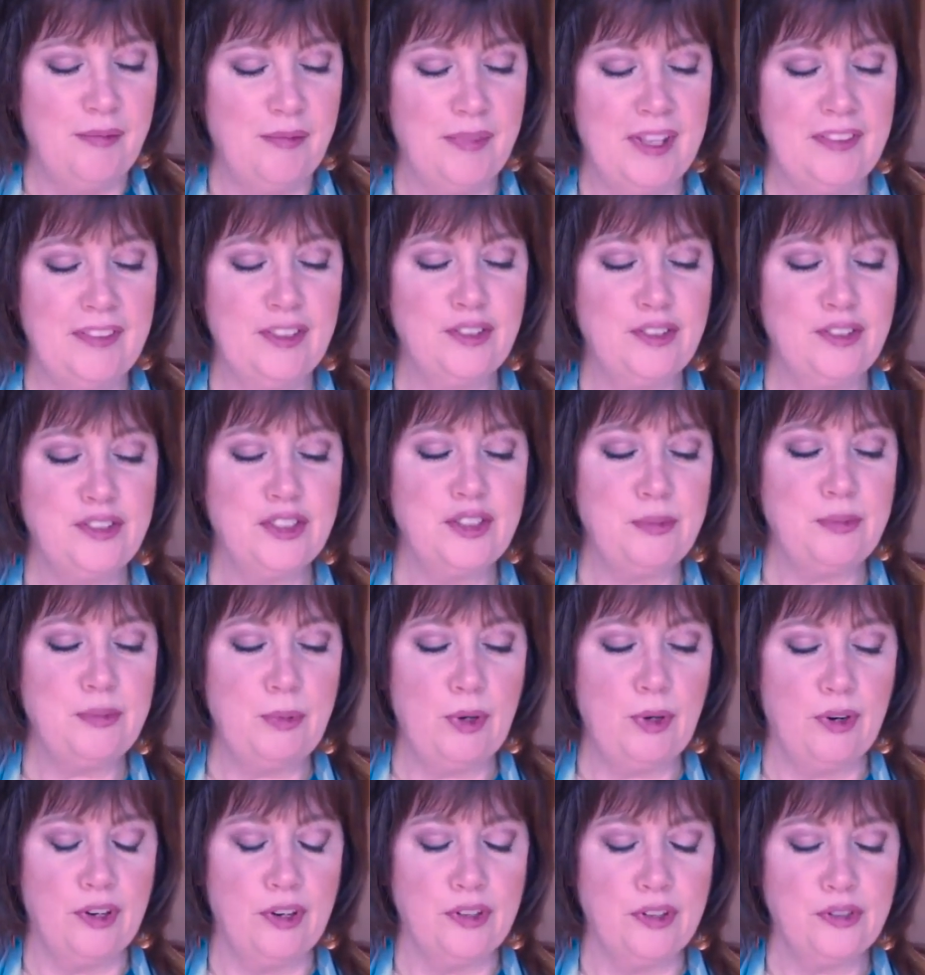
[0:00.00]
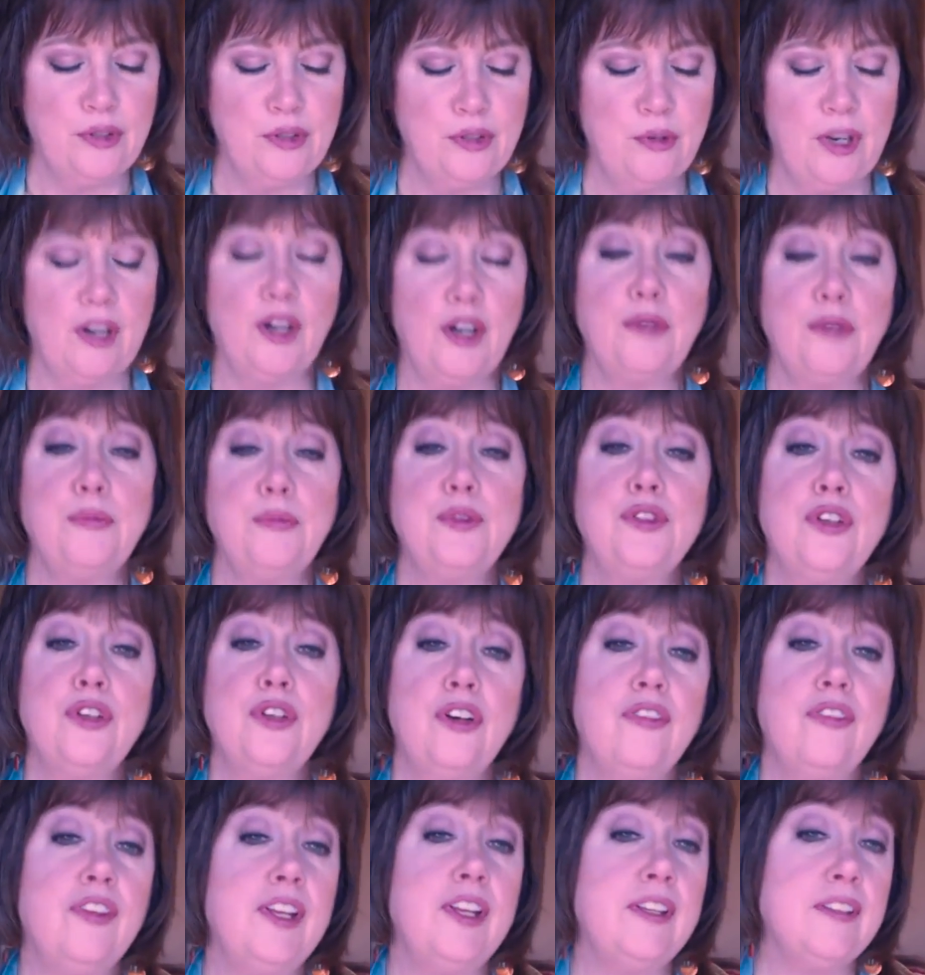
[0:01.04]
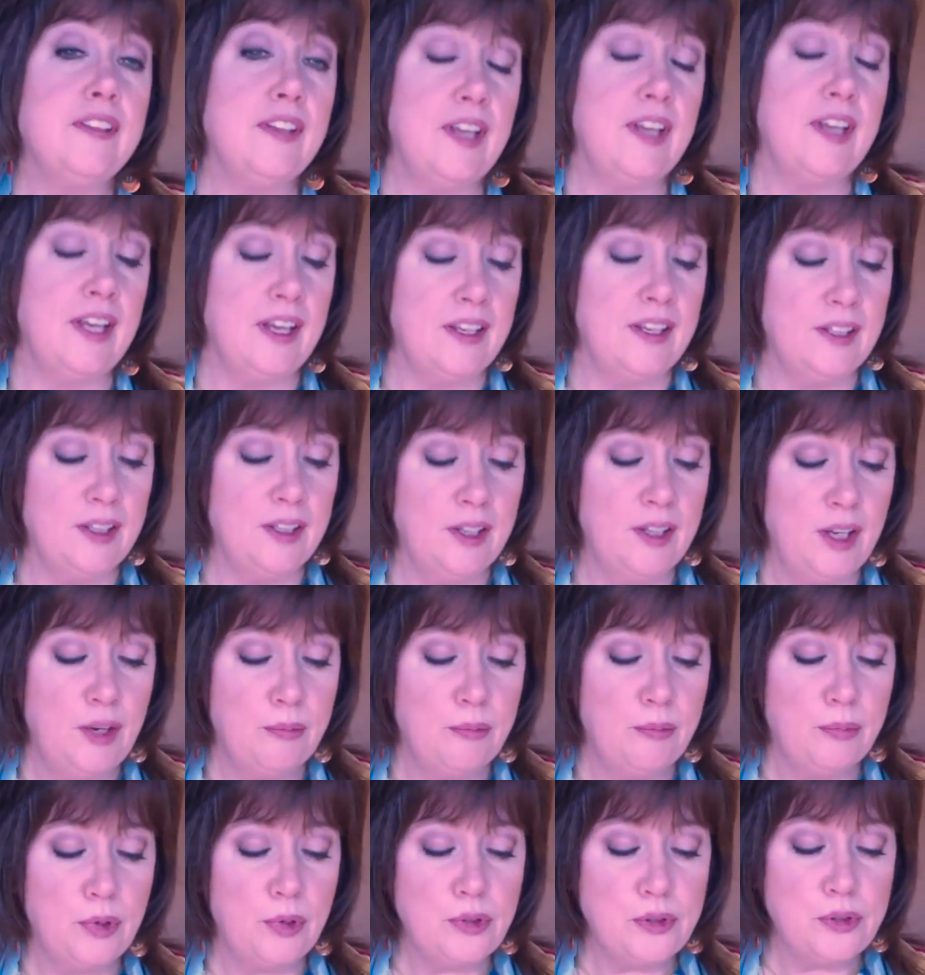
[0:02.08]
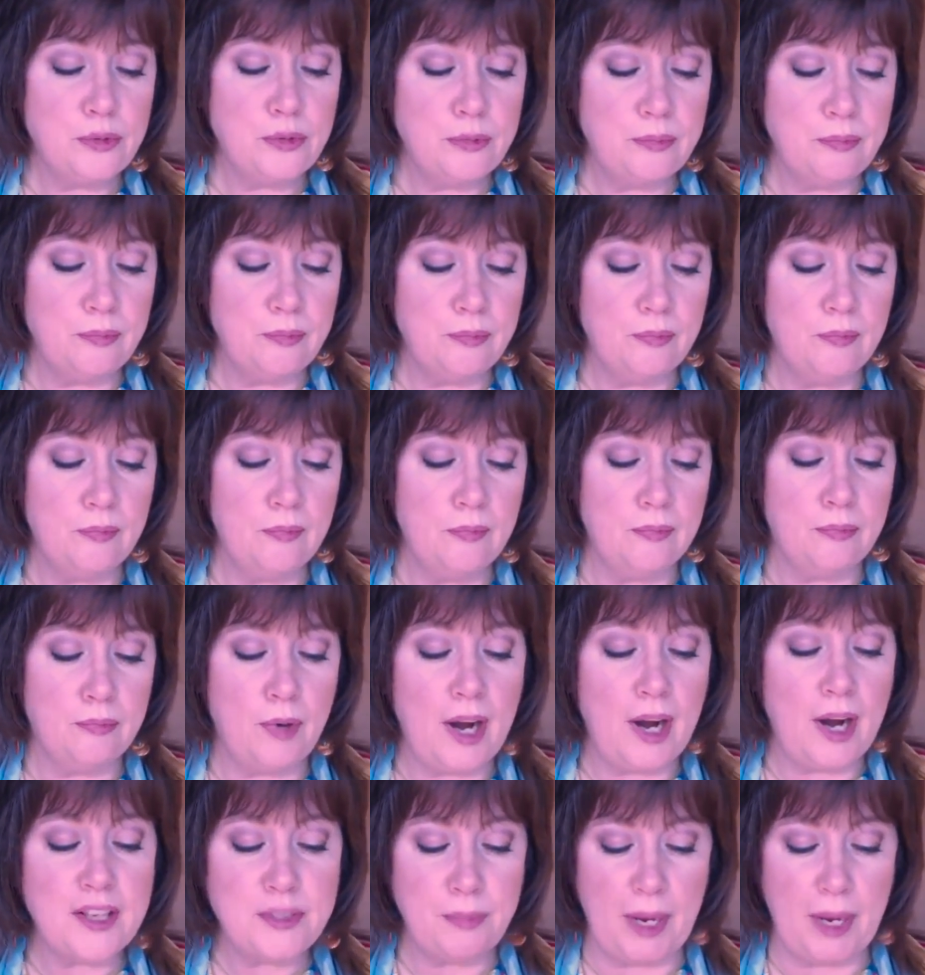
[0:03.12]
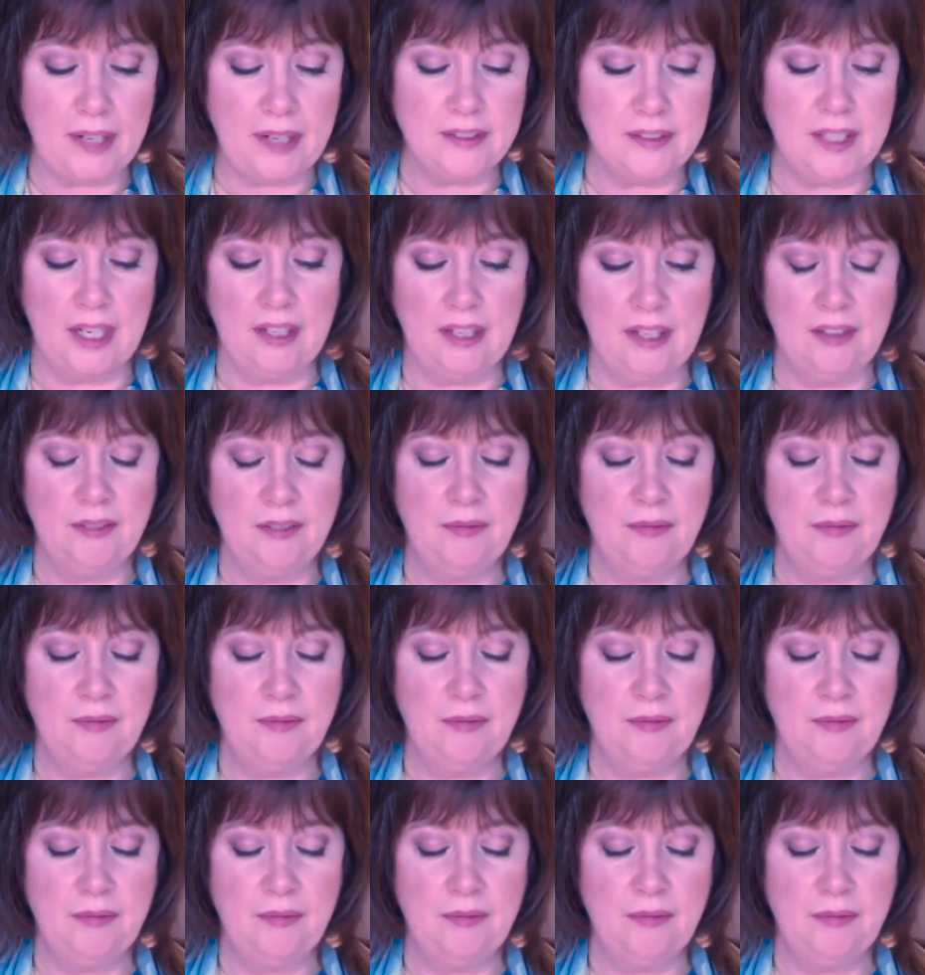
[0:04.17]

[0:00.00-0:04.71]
Then there's explorers, who are observant and prospecting.